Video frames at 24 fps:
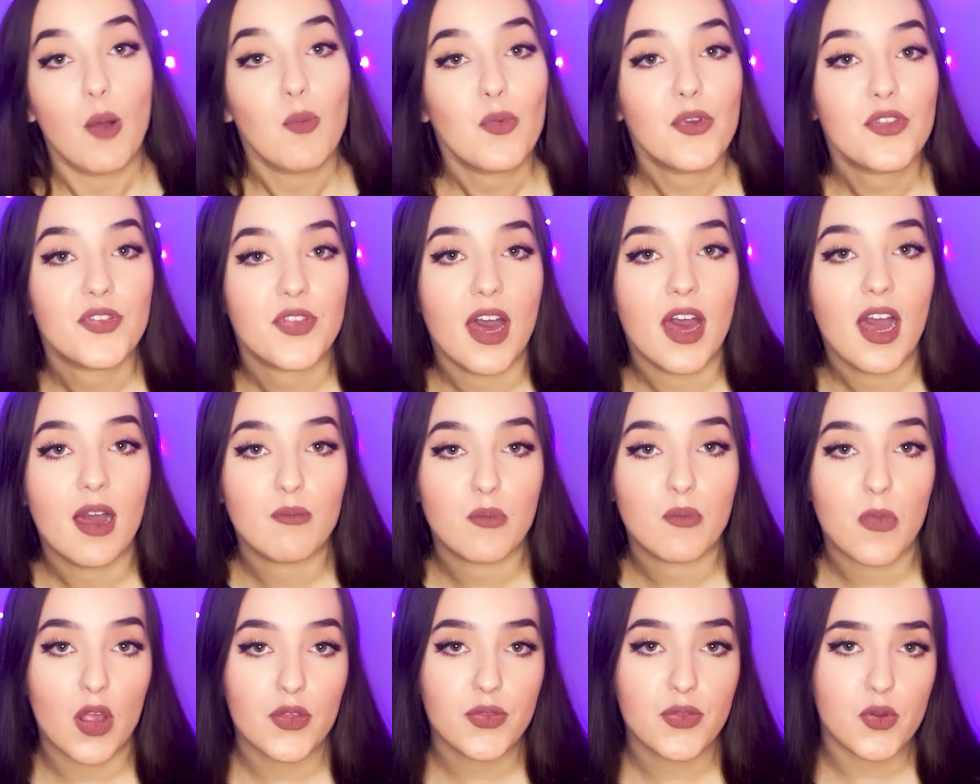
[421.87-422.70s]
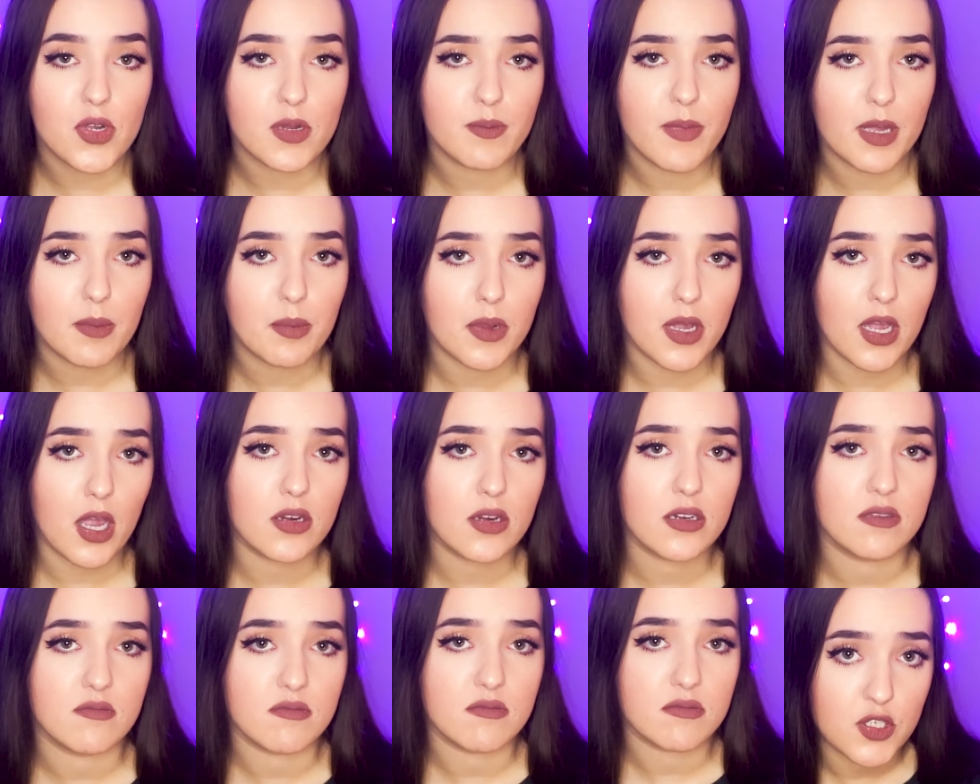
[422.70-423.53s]
And with that, I thought I'd make my
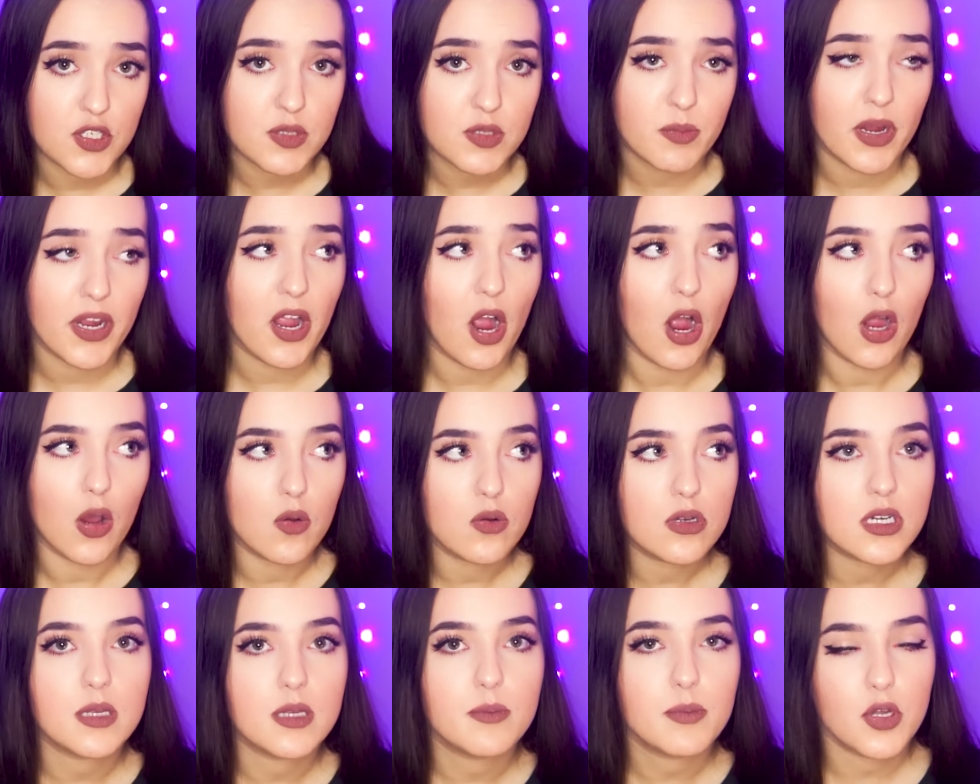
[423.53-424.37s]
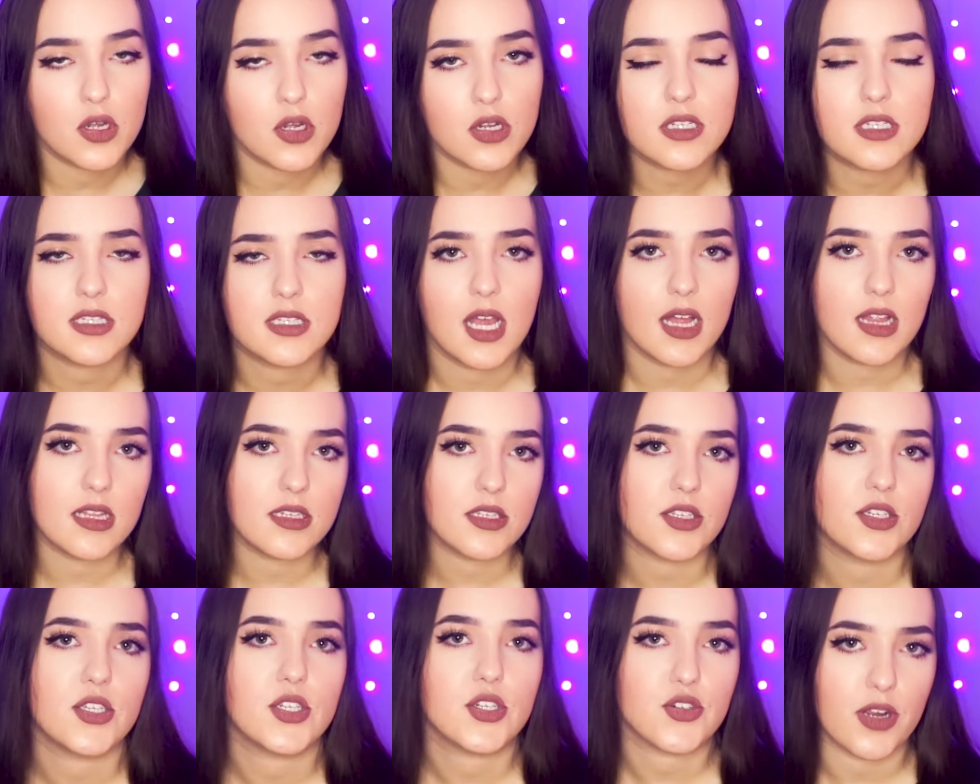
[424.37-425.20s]
own and use my only
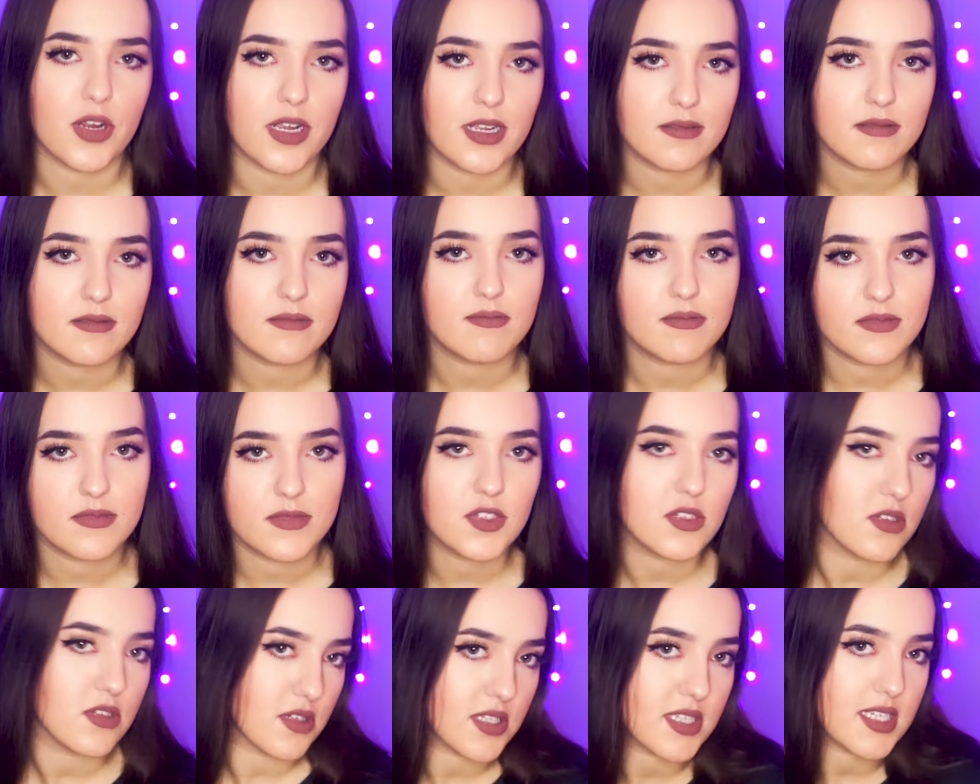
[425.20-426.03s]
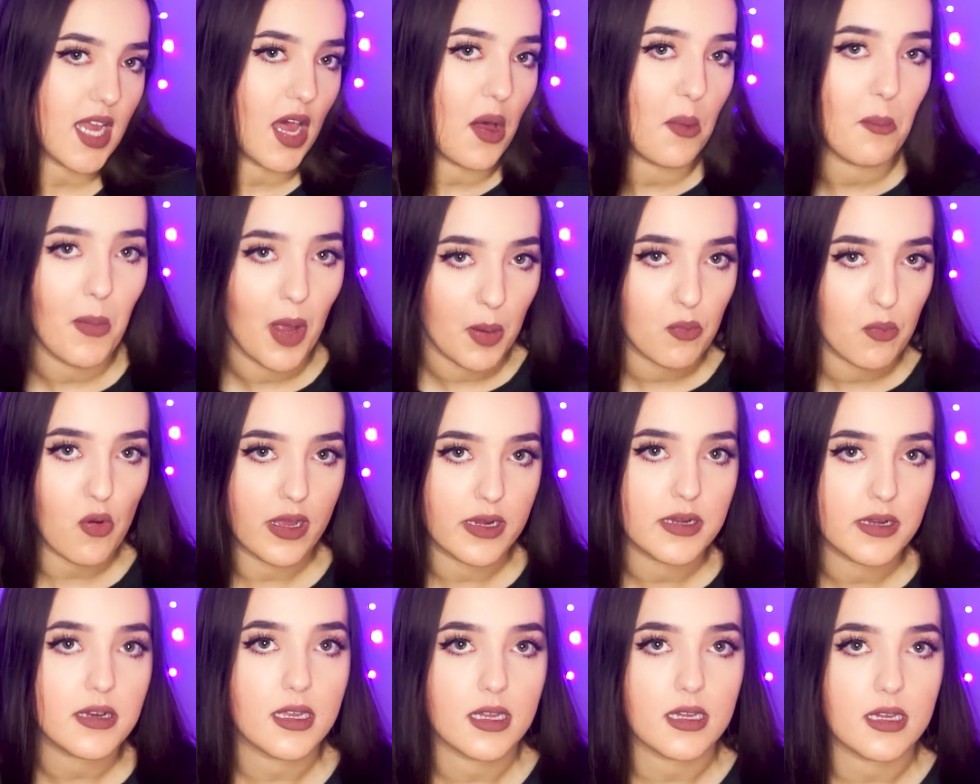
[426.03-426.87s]
personality trait to sell my
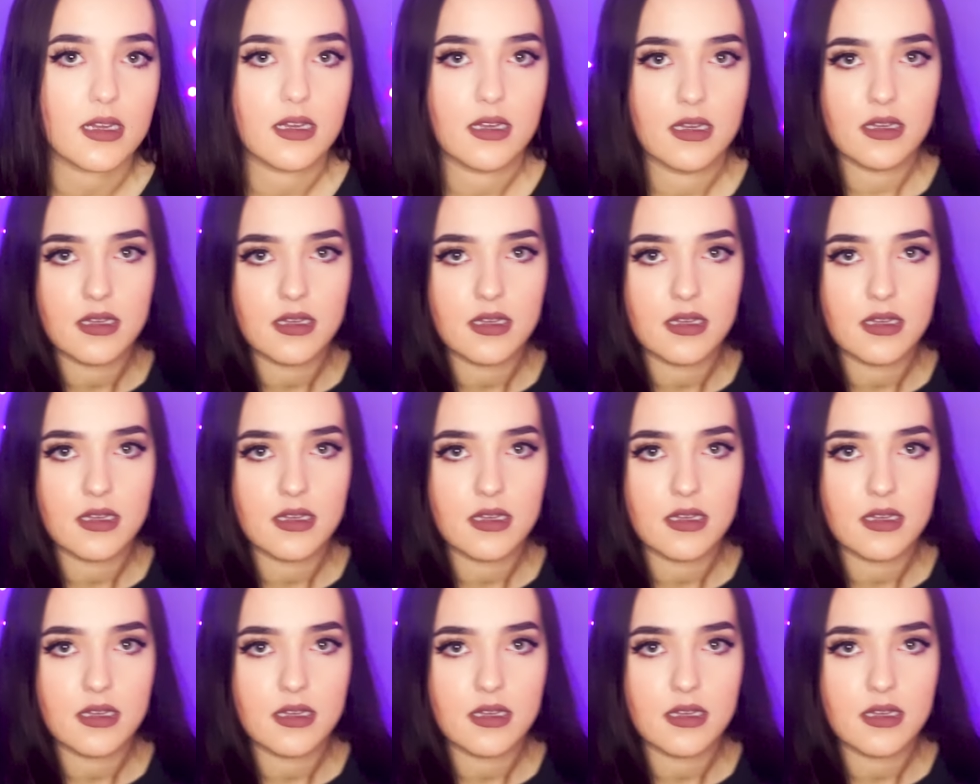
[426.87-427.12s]
branding